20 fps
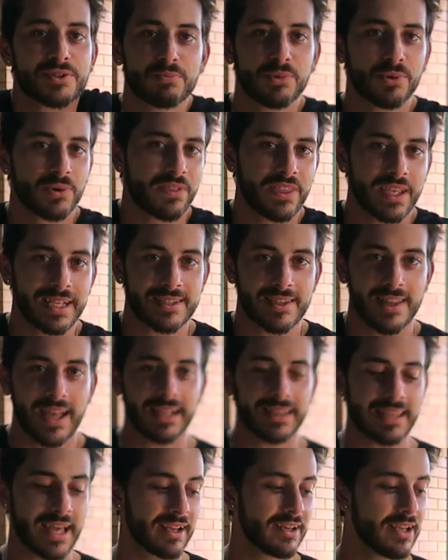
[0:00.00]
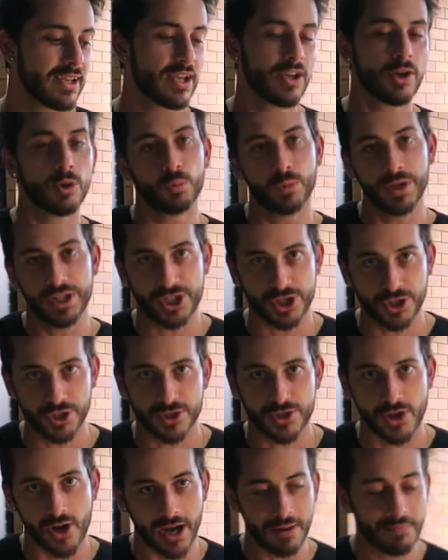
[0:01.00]
more things like that with due
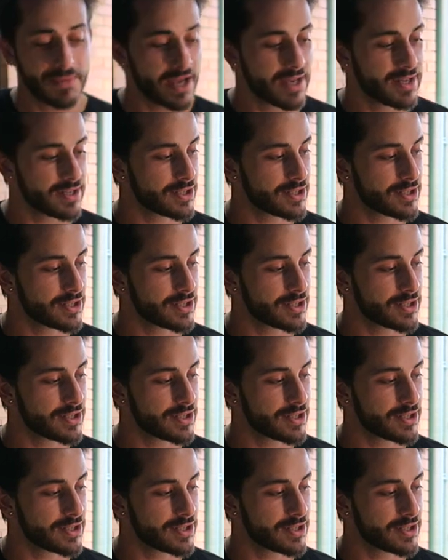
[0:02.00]
time.